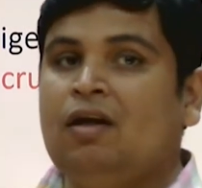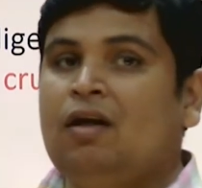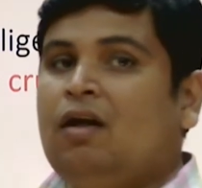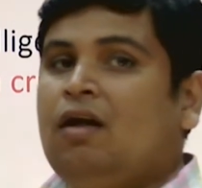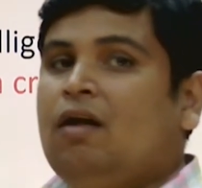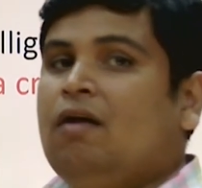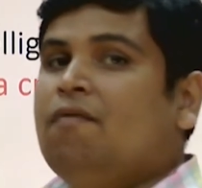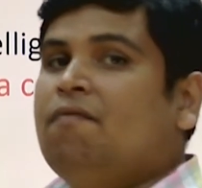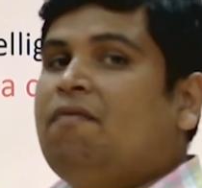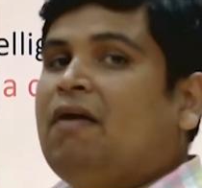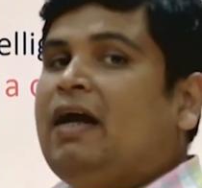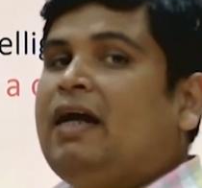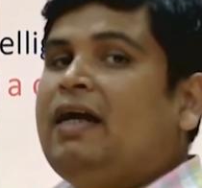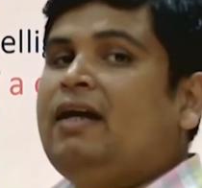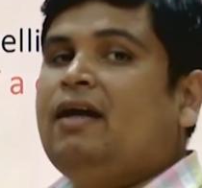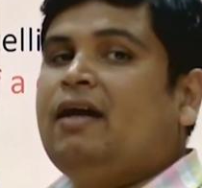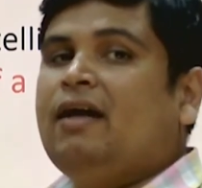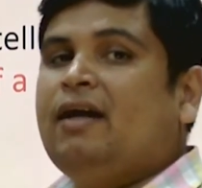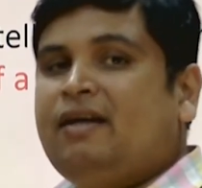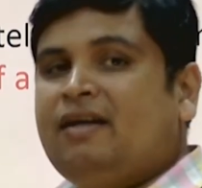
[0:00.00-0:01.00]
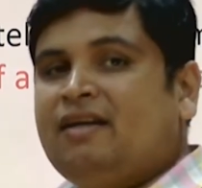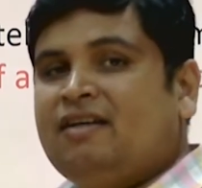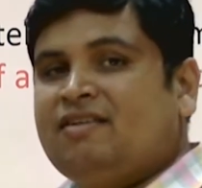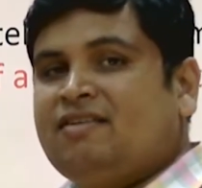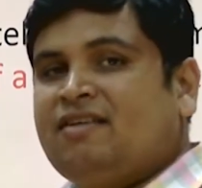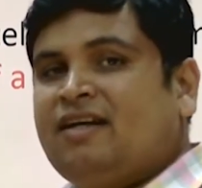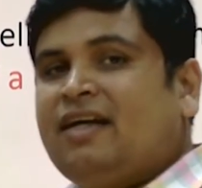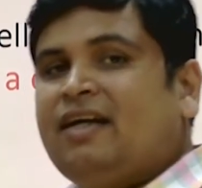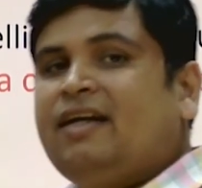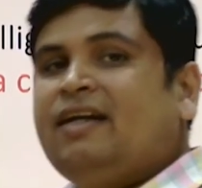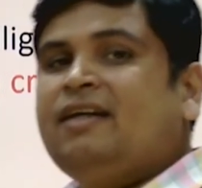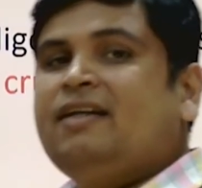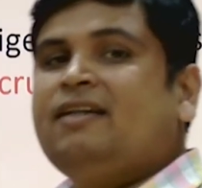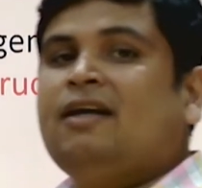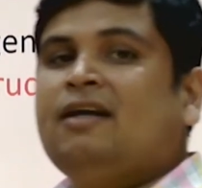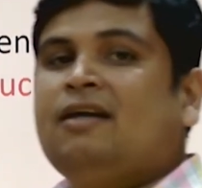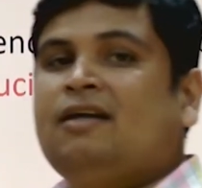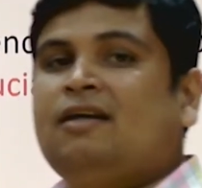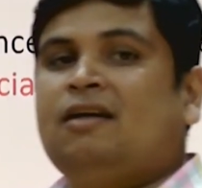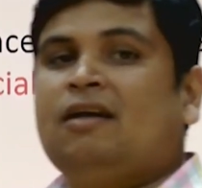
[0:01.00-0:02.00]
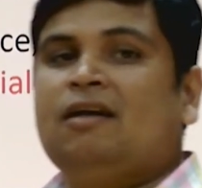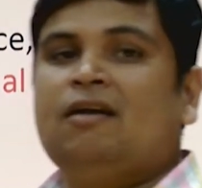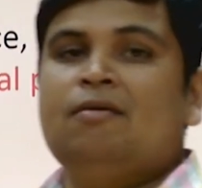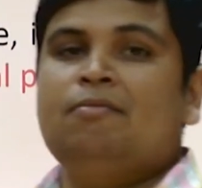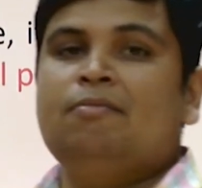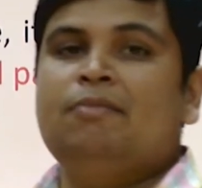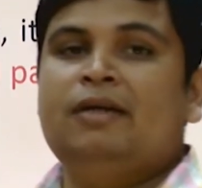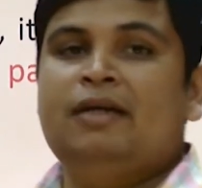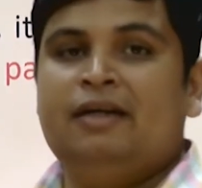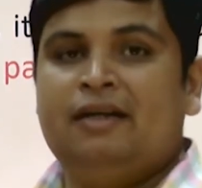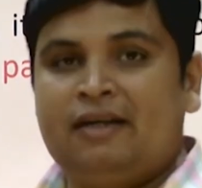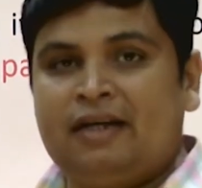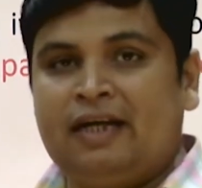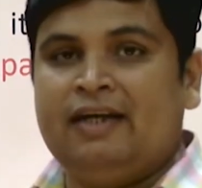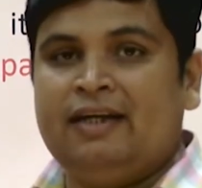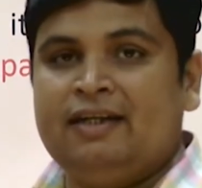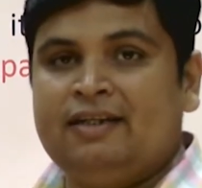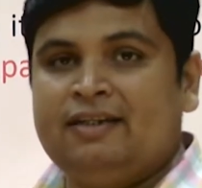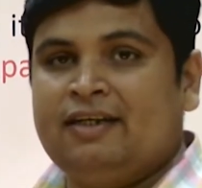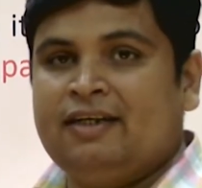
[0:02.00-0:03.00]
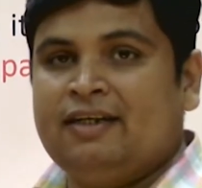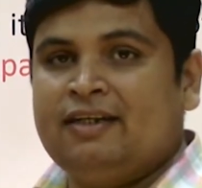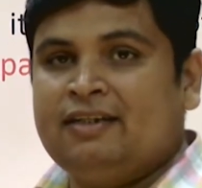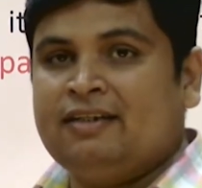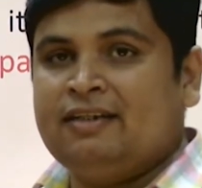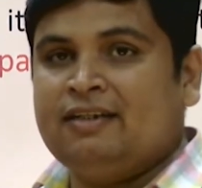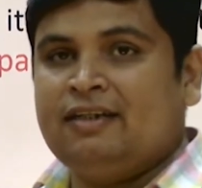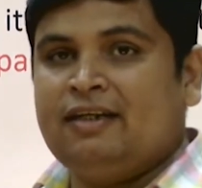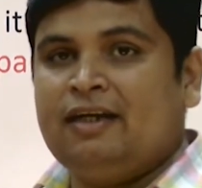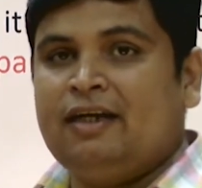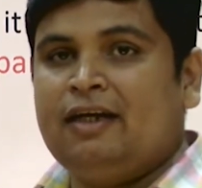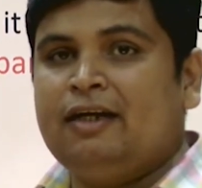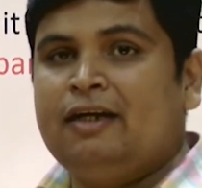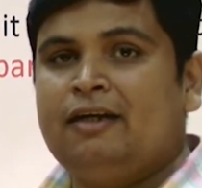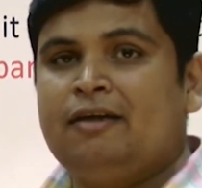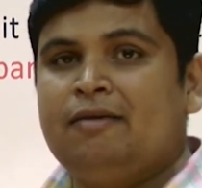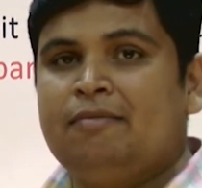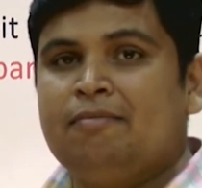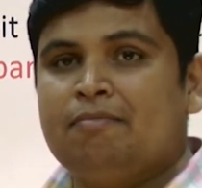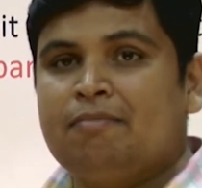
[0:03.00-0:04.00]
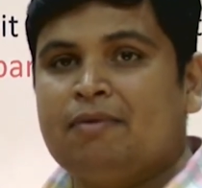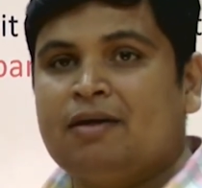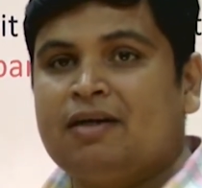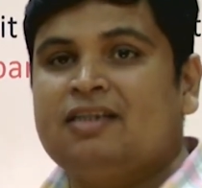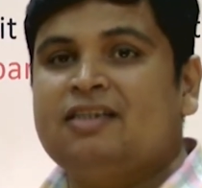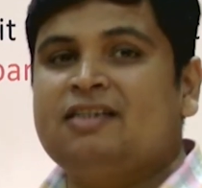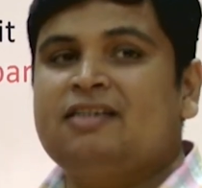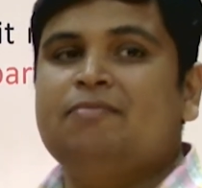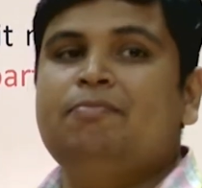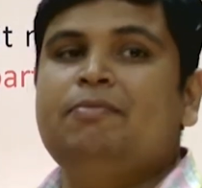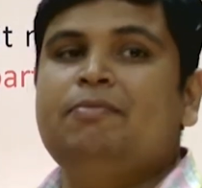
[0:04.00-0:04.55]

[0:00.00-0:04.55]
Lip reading: while understanding the term intelligence, it must be